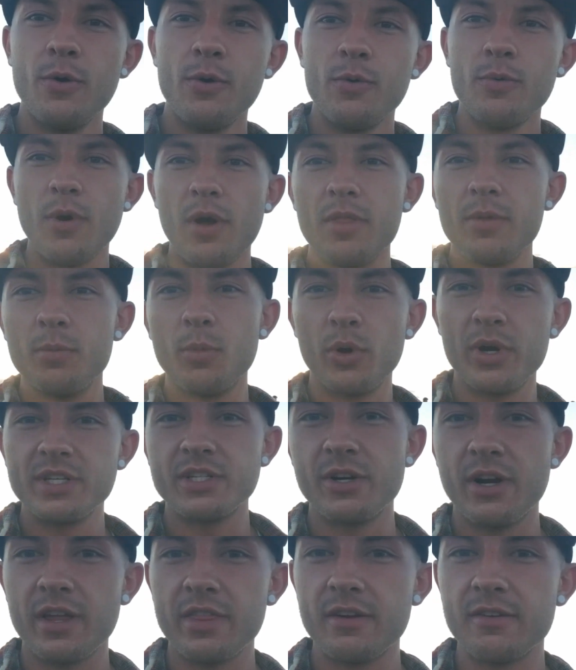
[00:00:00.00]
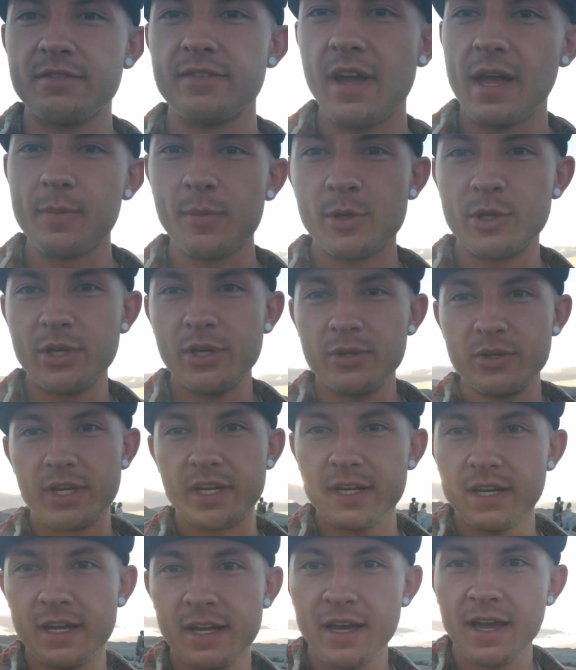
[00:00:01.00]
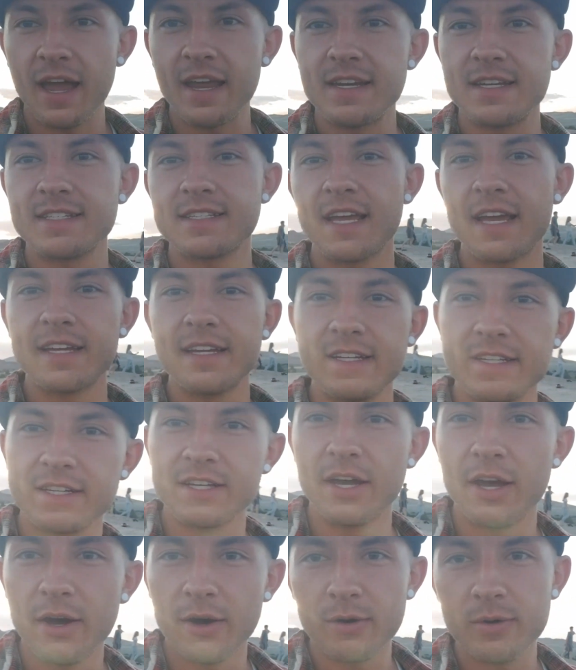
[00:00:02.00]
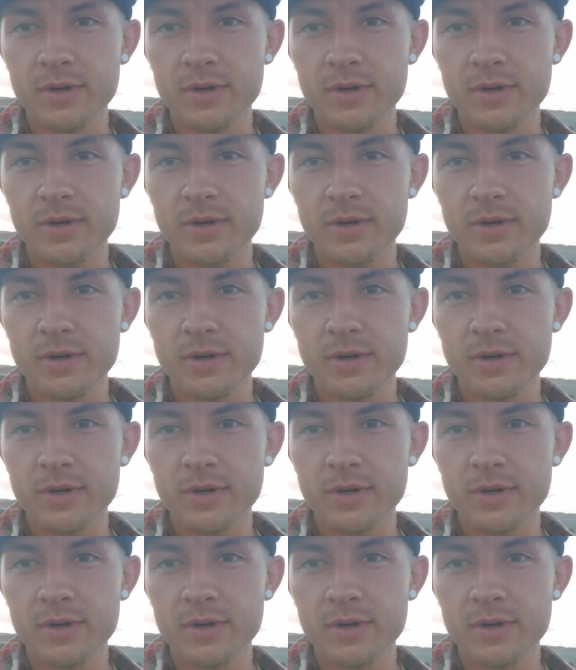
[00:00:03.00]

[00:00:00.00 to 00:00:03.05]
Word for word: While the boys are at their family reunion, I decided to go